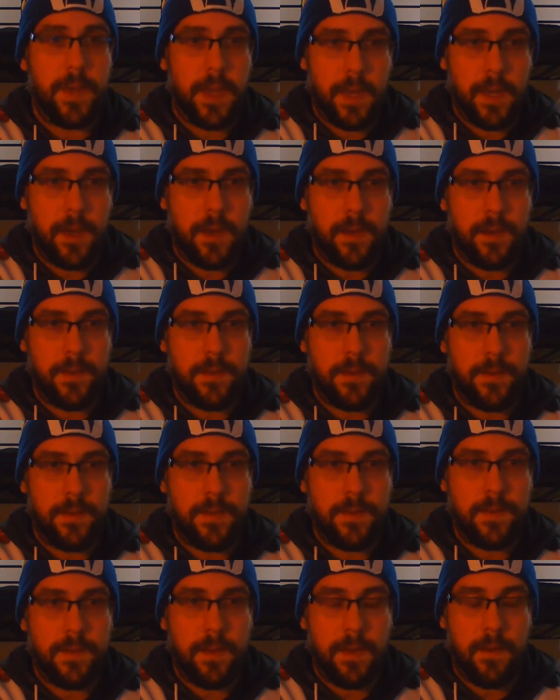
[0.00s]

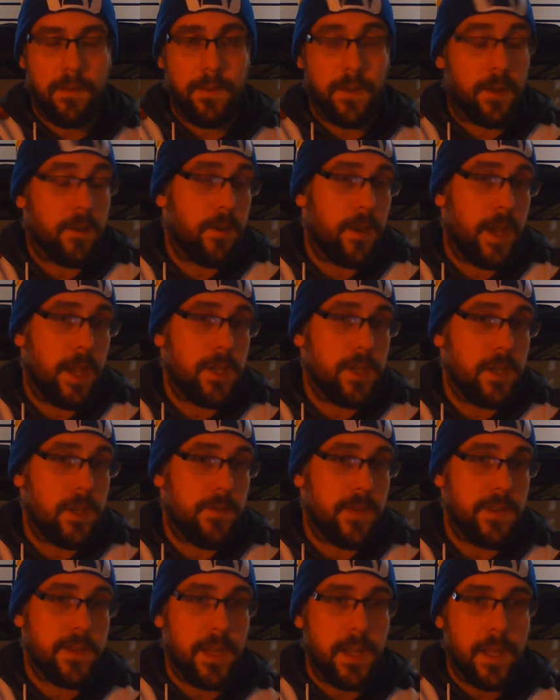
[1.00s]
because of the creation
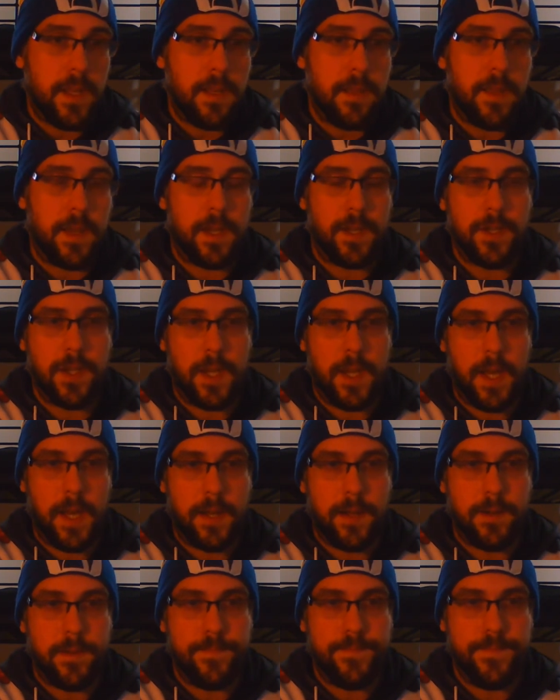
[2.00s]
of a city like
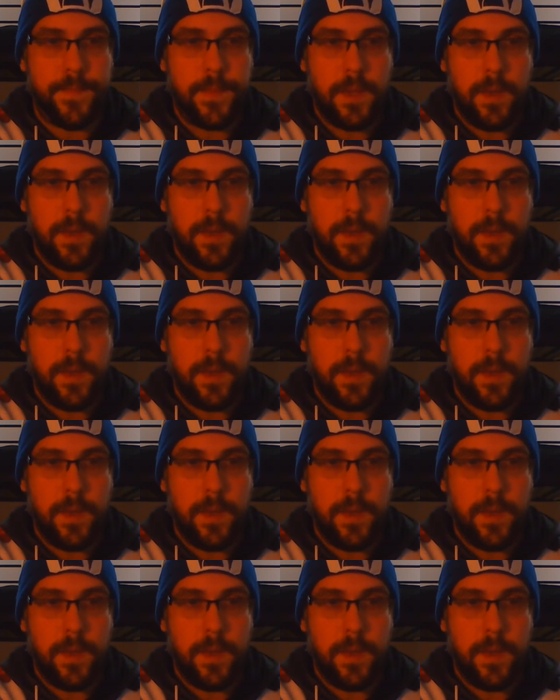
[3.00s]
Chicago.